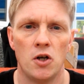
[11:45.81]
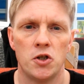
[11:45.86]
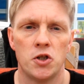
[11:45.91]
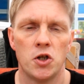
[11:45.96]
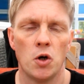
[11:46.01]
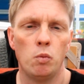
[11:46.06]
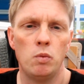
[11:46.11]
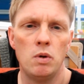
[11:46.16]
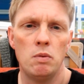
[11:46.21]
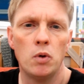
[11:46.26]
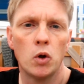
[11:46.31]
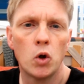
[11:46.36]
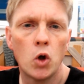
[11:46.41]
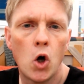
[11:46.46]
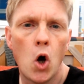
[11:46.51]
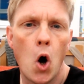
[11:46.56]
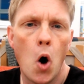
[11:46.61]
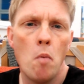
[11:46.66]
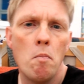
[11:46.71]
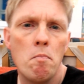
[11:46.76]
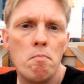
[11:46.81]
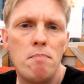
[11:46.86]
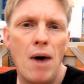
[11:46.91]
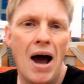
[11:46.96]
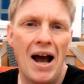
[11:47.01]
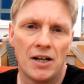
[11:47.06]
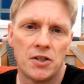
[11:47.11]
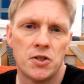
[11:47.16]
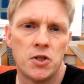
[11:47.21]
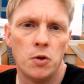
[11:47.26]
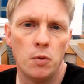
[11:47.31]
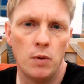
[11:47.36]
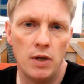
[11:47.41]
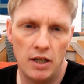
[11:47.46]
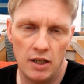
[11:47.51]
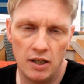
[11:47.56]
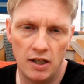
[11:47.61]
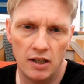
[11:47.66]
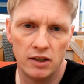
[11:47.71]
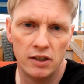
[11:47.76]
So we will come back to
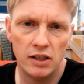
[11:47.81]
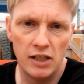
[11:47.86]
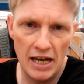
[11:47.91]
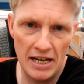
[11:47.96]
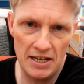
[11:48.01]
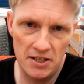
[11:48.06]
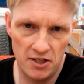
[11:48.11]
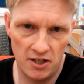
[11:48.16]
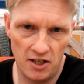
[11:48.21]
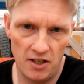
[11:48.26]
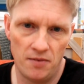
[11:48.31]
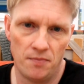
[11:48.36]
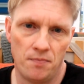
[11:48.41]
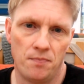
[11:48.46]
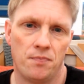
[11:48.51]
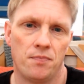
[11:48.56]
it later.